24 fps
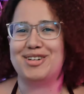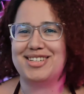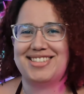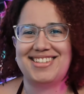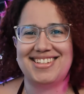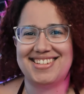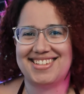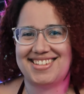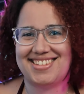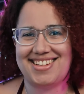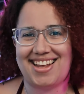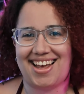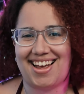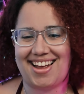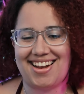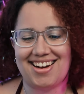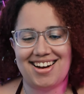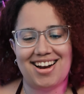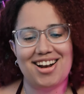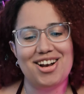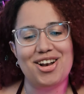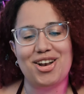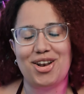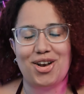since
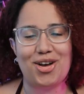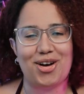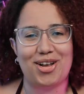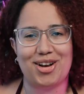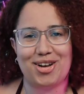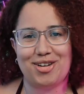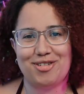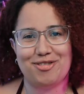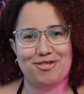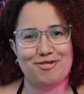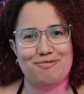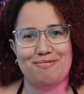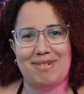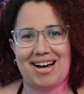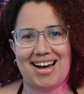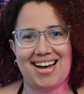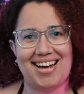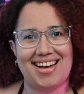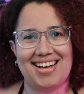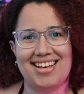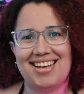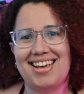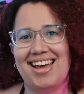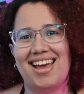then, none of
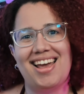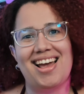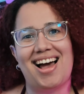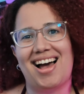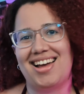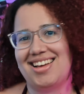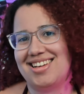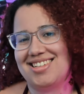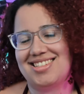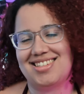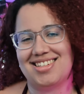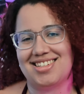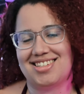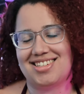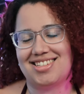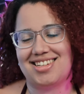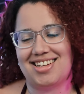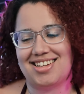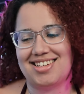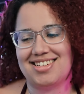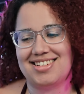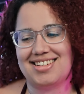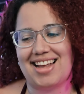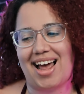my AI
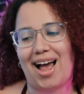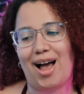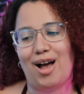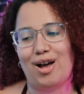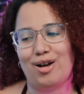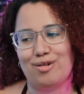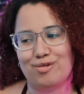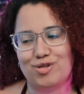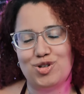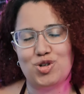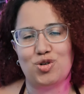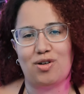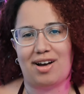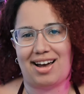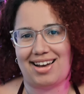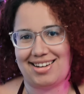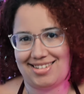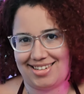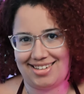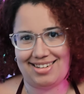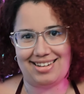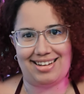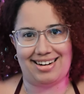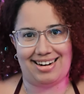assistants have tried
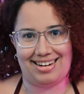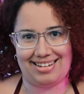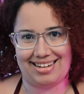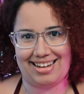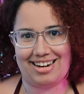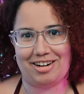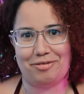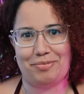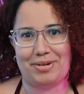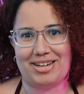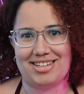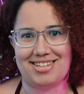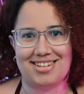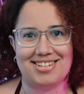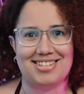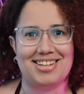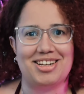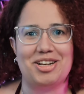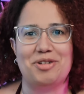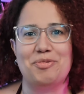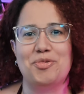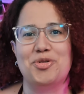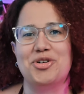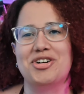deleting databases
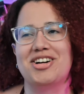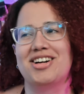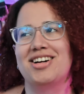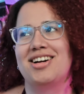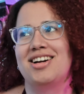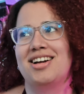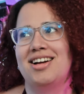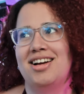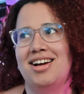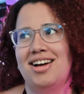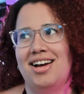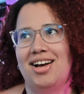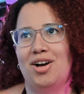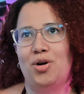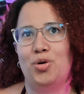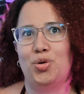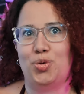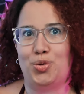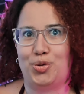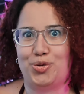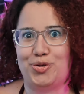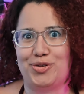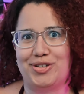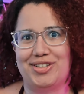anymore.
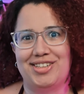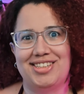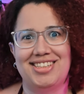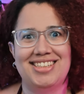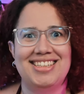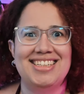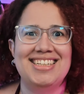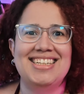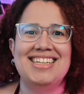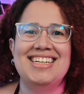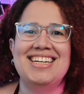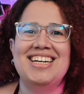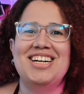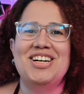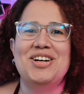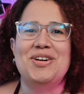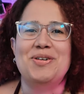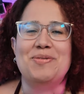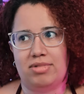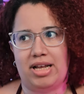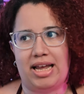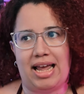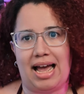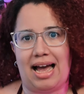Oof.
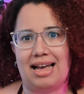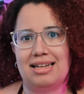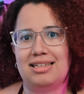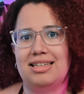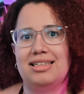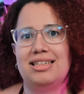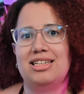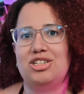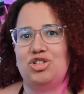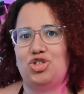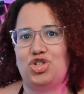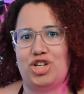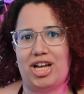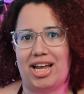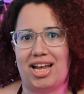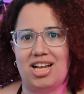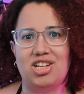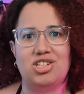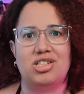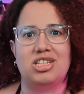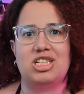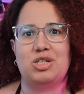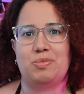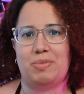The AI didn't
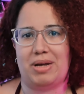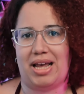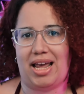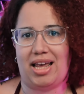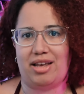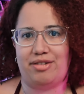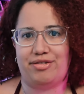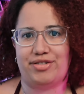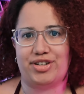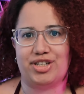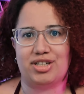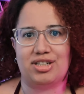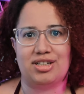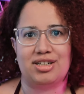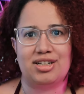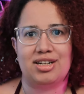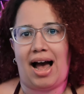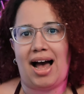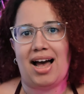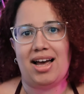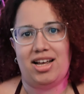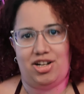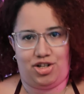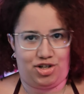change its behavior.
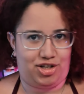I